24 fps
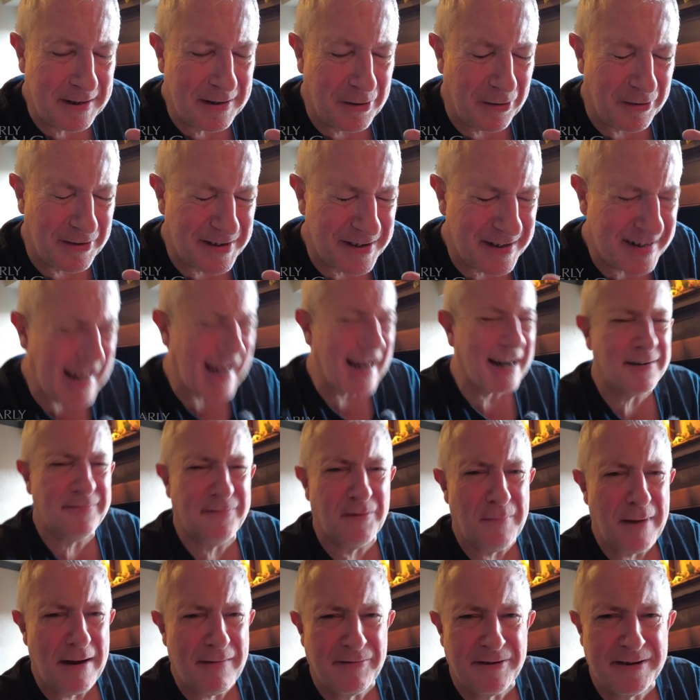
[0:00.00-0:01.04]
Got sacked
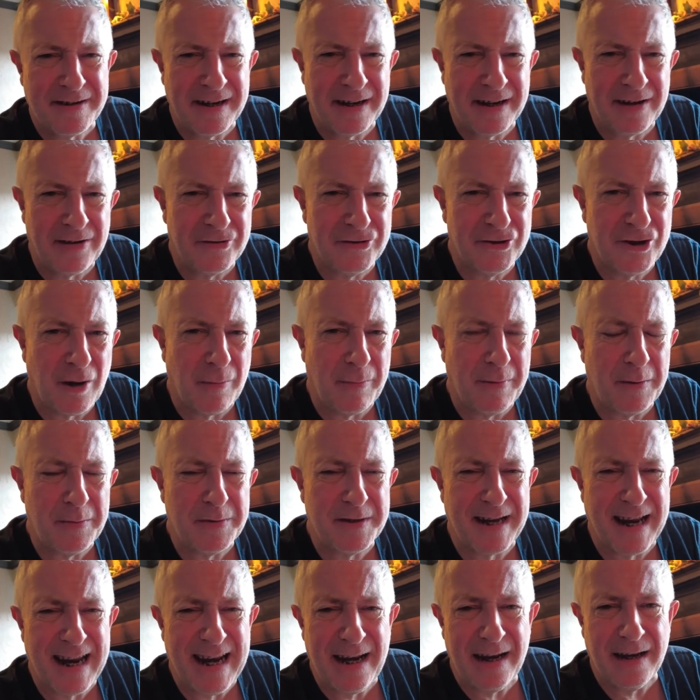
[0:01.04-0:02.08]
from every single job he
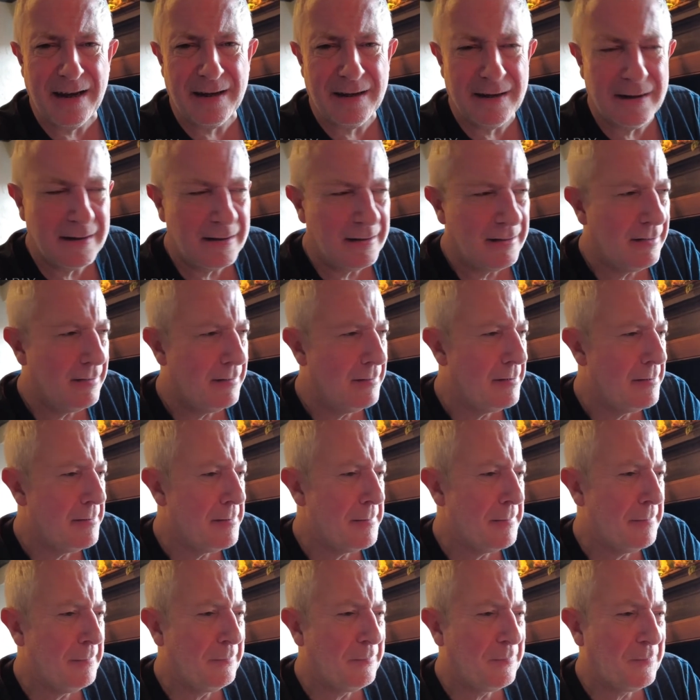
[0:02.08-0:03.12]
was in
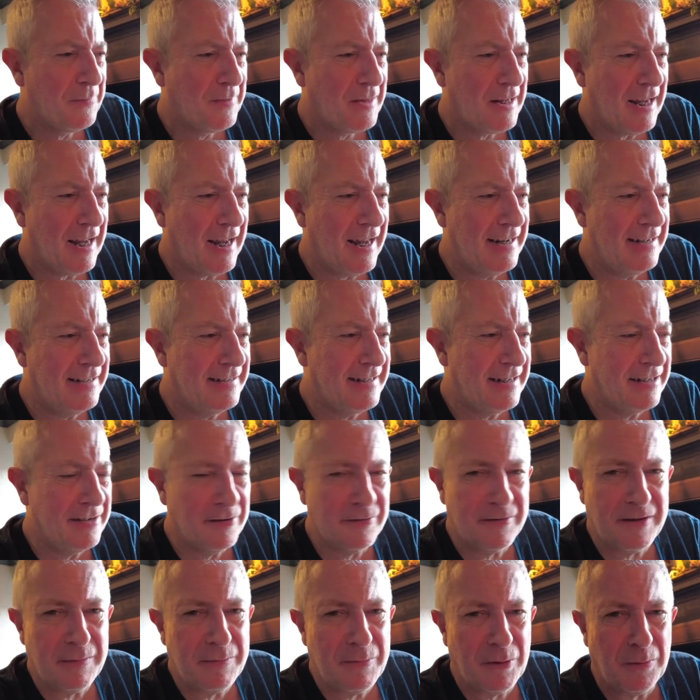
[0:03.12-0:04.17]
and did
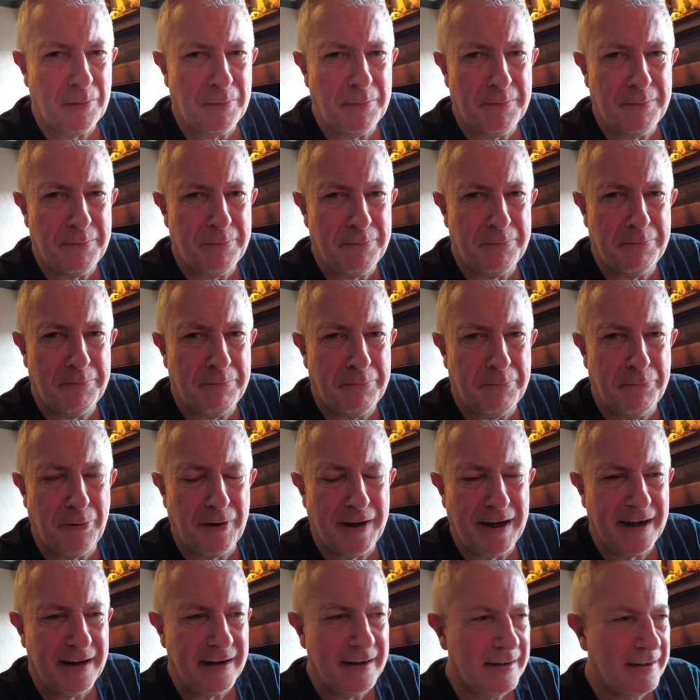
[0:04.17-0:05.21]
nothing but
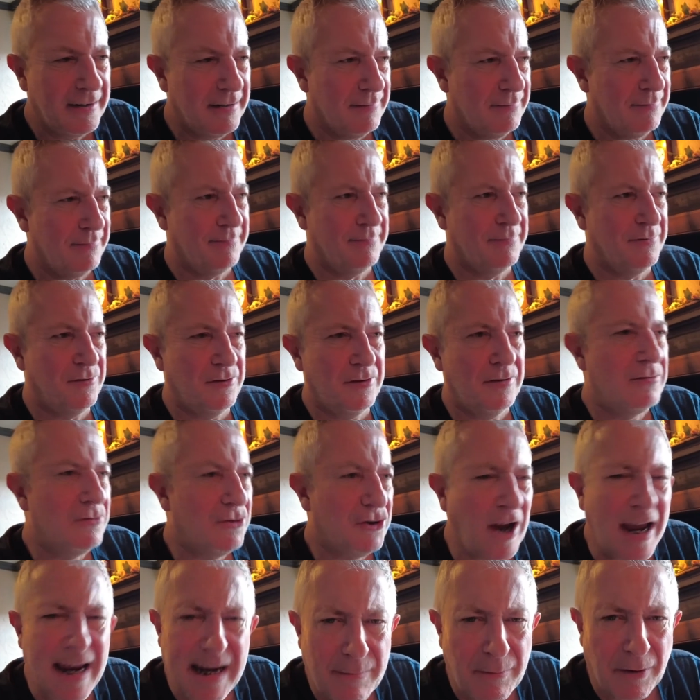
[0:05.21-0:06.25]
bring
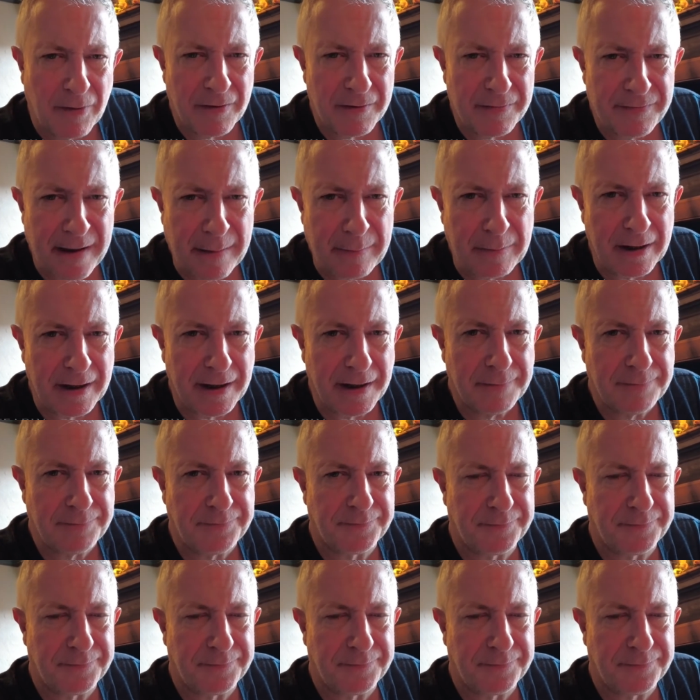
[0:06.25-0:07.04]
shame on the family.